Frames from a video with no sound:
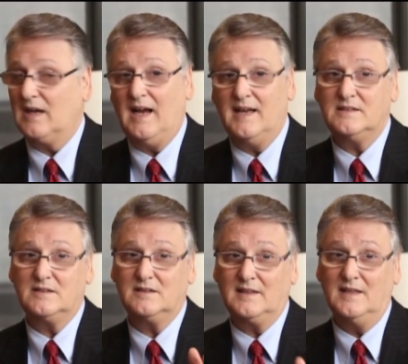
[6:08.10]

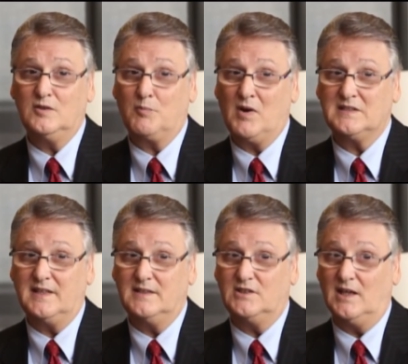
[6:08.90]
guys, get your
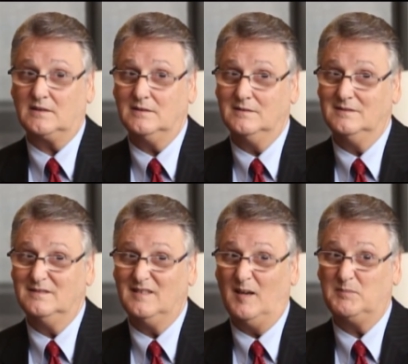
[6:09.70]
prostate checked.
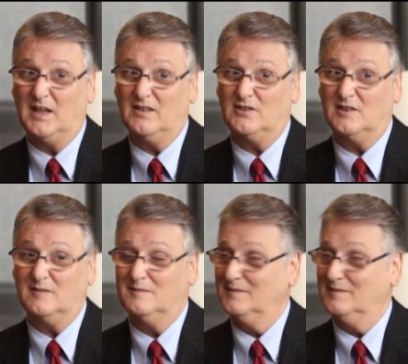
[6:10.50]
I'm telling you.